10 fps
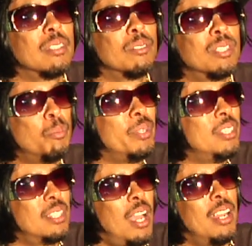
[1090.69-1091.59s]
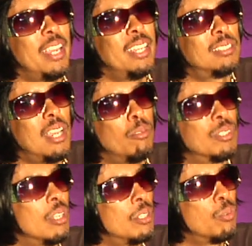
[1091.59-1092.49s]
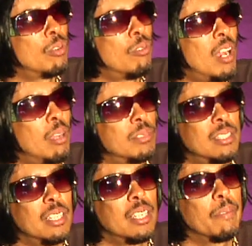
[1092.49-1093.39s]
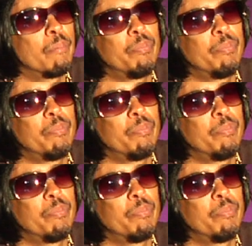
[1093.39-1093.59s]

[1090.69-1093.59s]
was the B-side. The A-side was Underwater Rhymes, I think.